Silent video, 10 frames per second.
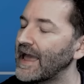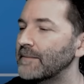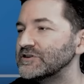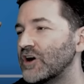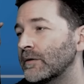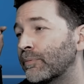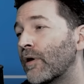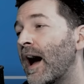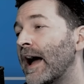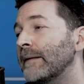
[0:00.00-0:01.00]
Amazon
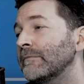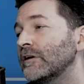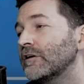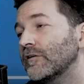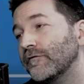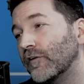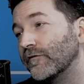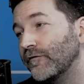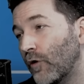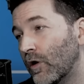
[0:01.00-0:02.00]
Prime for
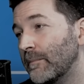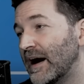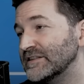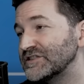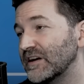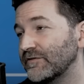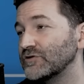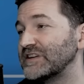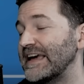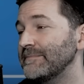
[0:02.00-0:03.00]
four months of
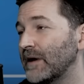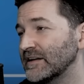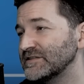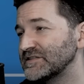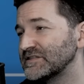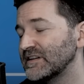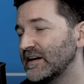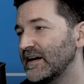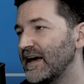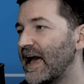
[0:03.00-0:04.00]
those eight months
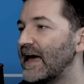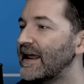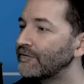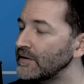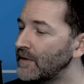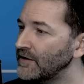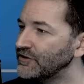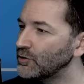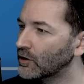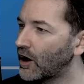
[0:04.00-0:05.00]
and every
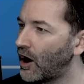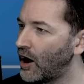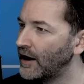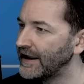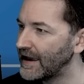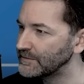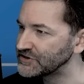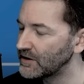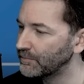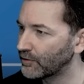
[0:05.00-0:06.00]
month you are on
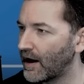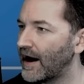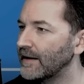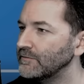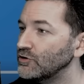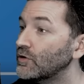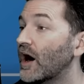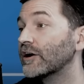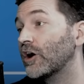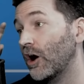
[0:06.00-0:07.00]
Amazon Prime, you
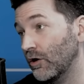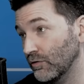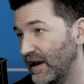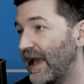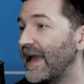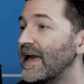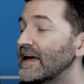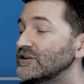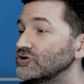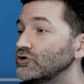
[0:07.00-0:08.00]
got a code
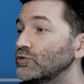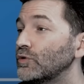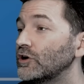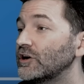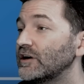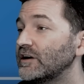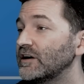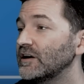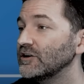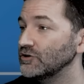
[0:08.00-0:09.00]
and you would
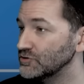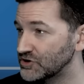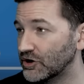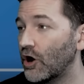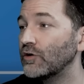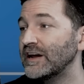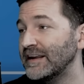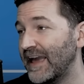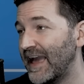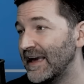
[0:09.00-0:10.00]
use the code
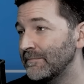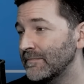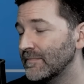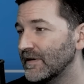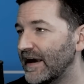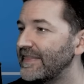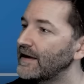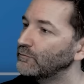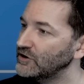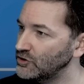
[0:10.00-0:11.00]
in game. And
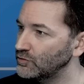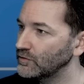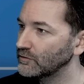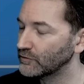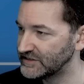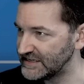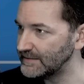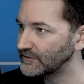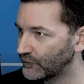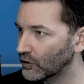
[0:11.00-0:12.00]
then when you
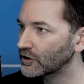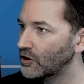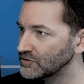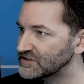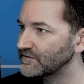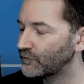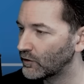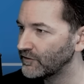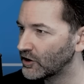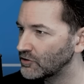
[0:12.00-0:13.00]
redeemed four codes,
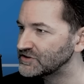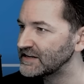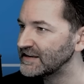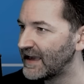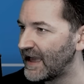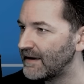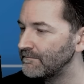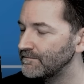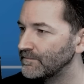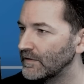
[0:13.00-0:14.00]
four of the codes in game,